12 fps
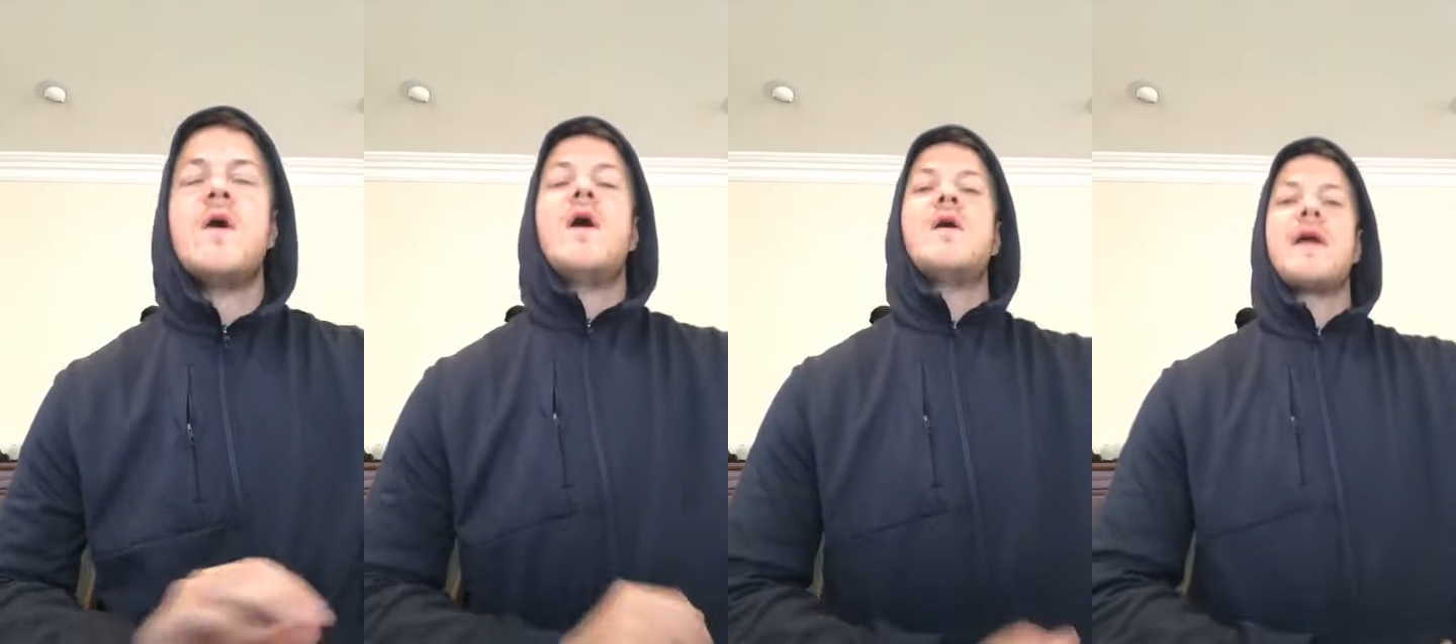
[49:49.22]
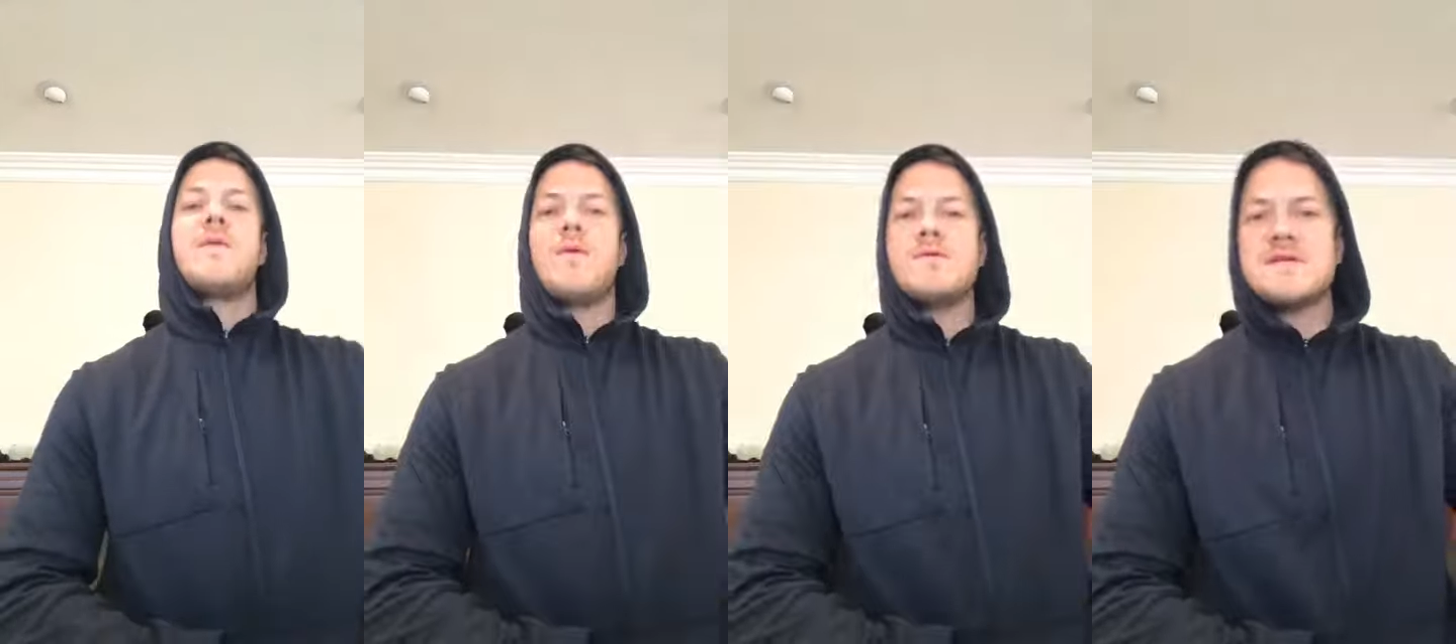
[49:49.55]

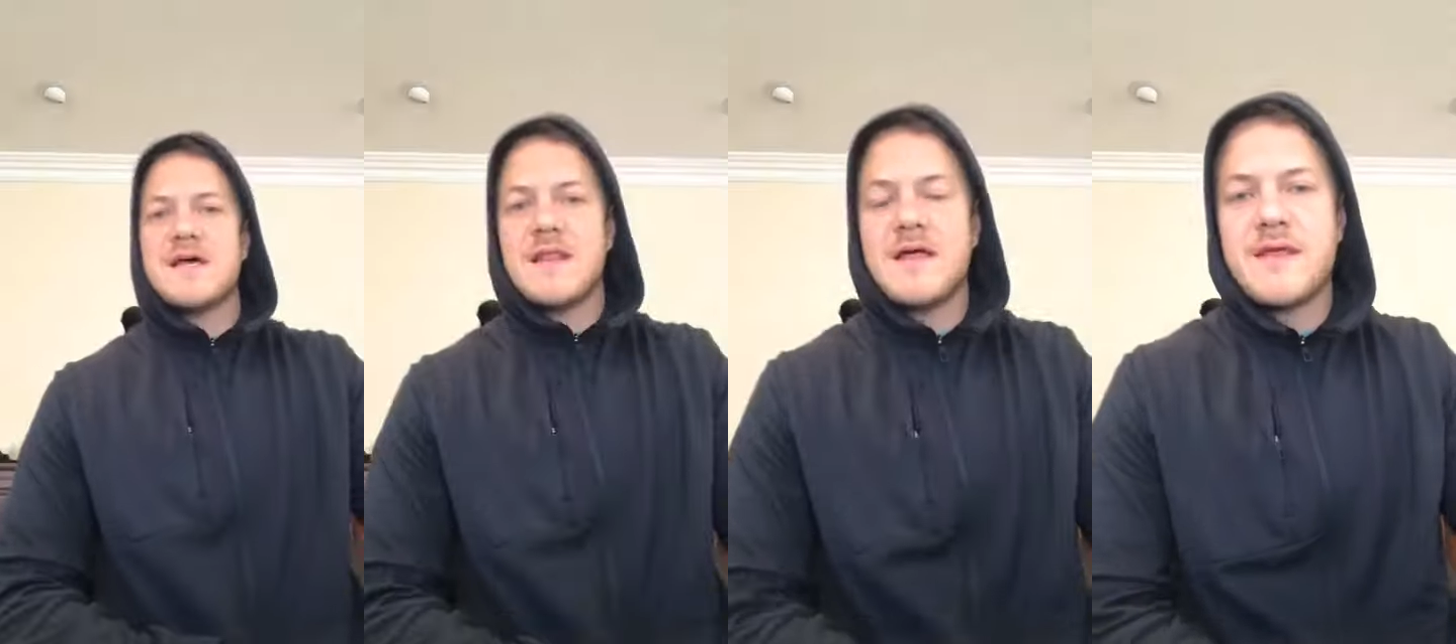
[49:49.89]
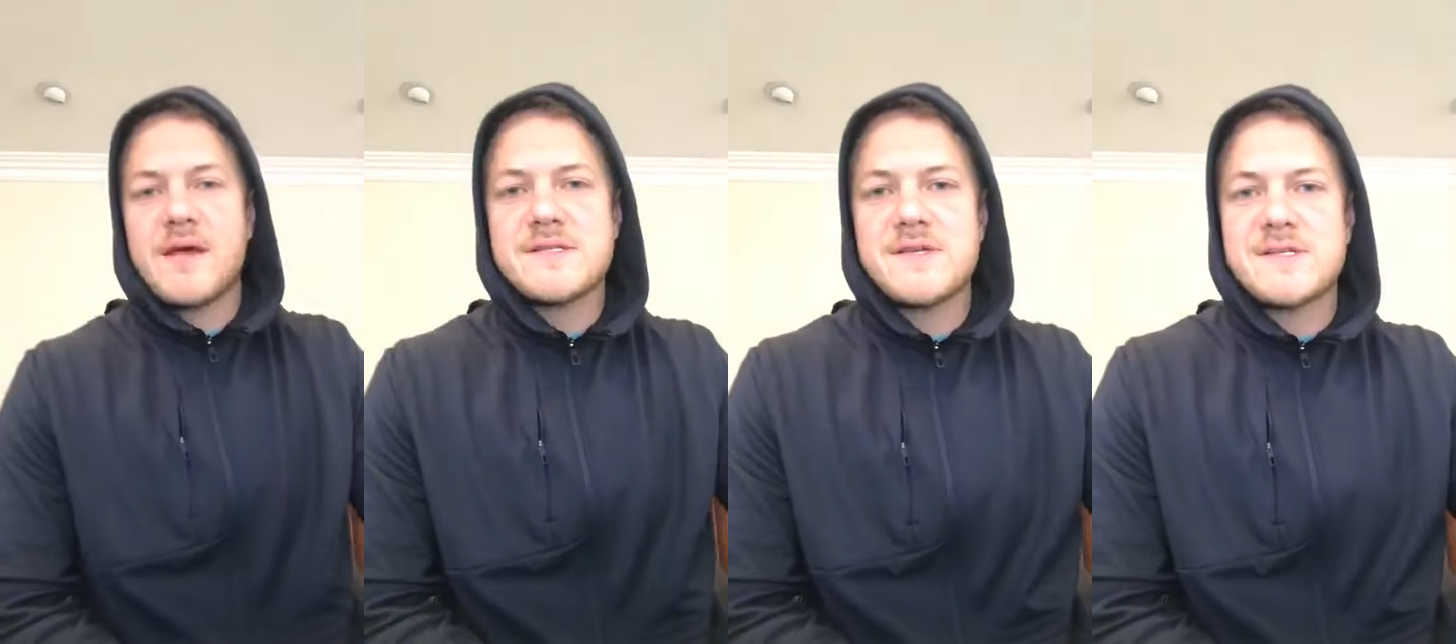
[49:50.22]
Okay, what was that line
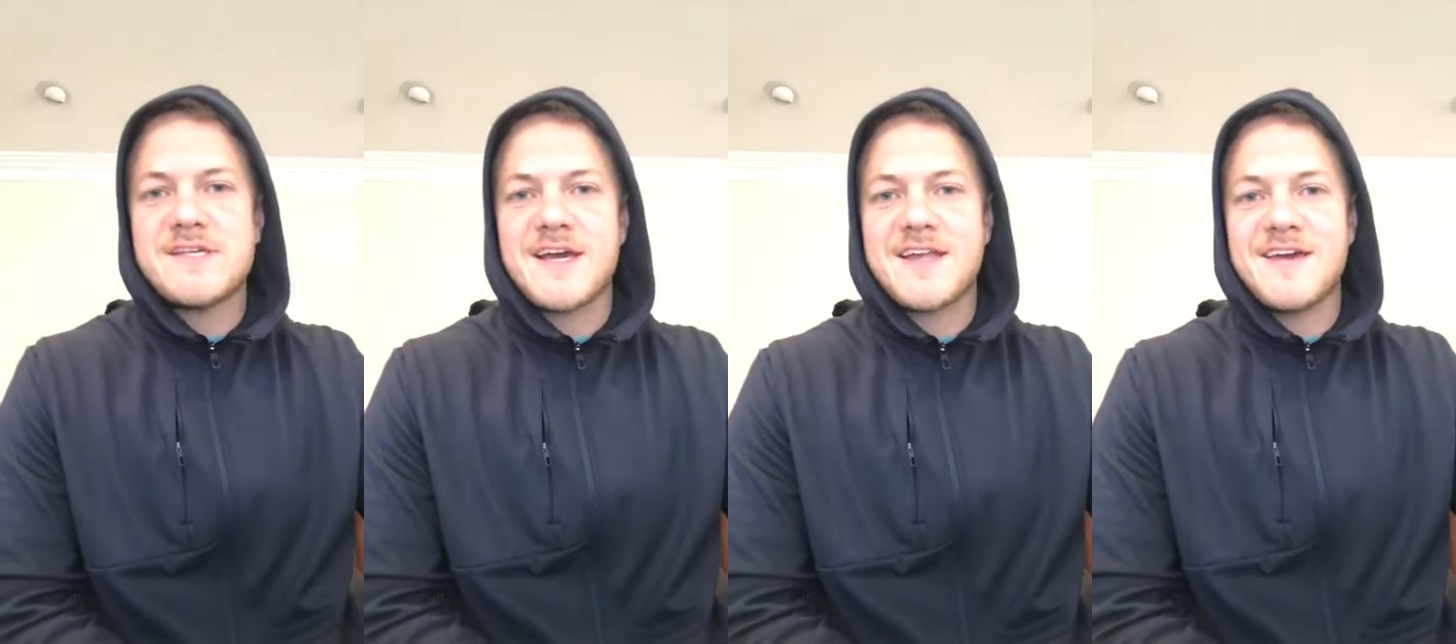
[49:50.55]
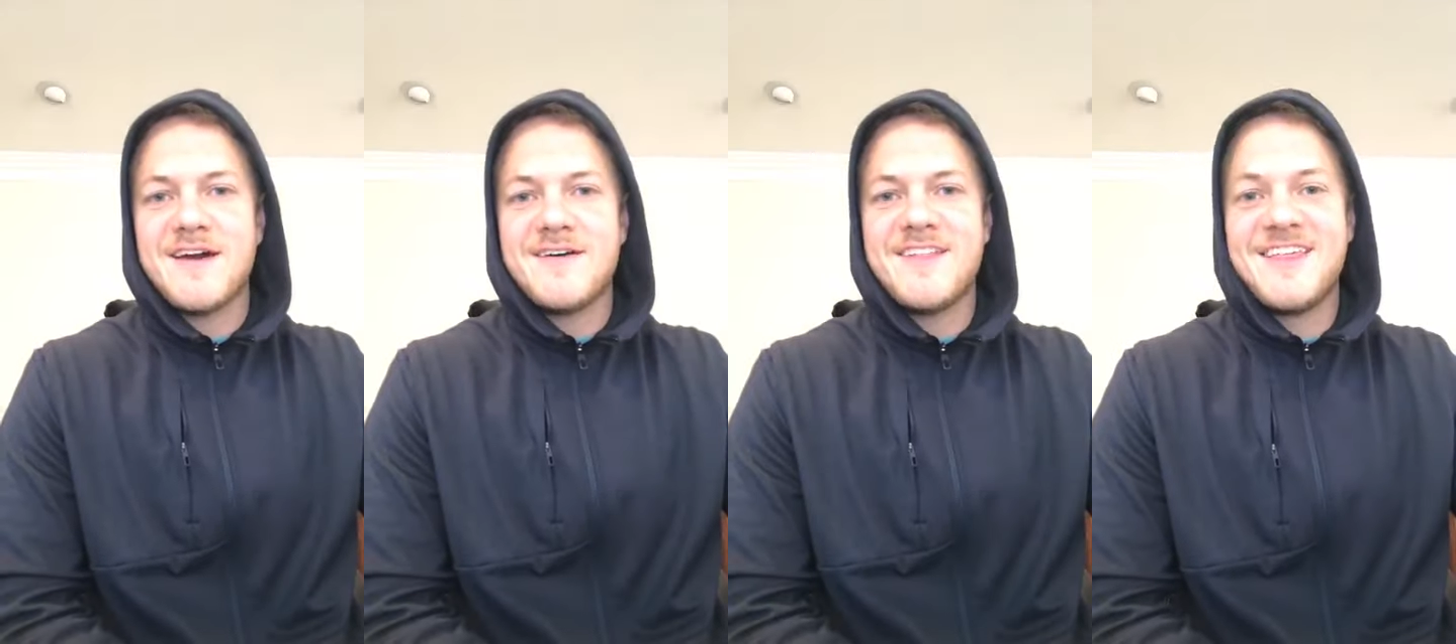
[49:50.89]
that I was in a second
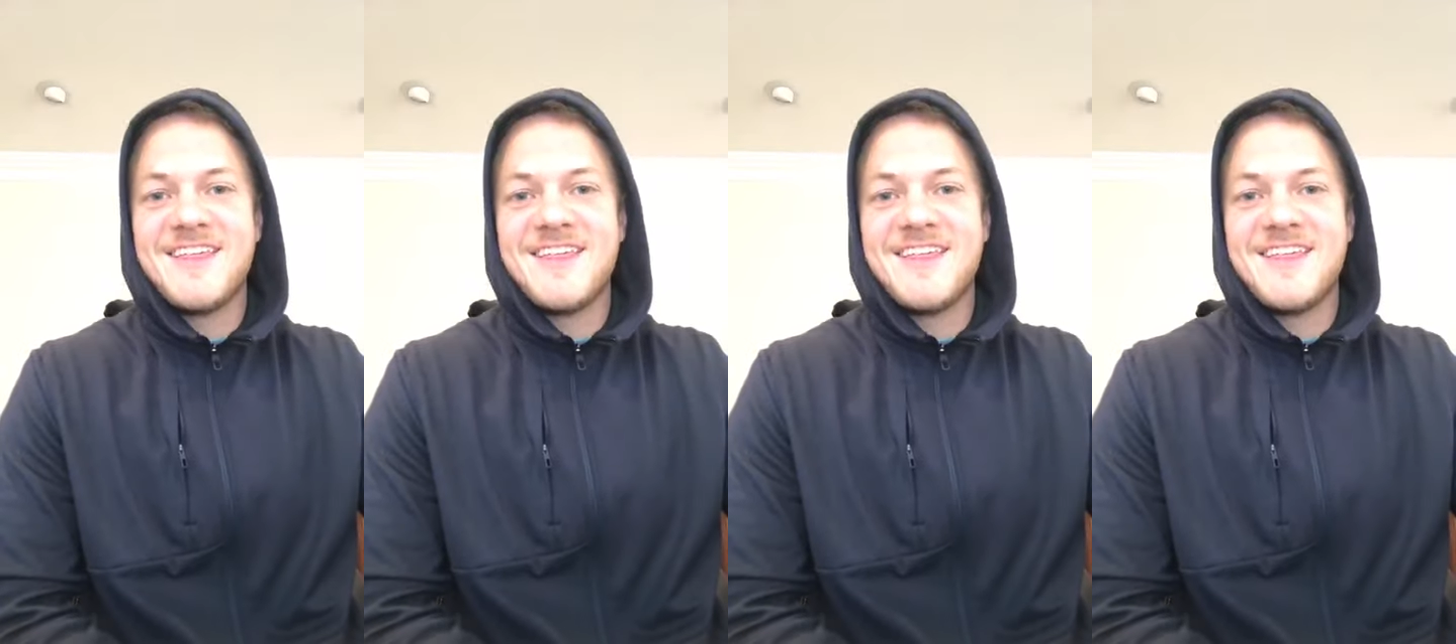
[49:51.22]
ago?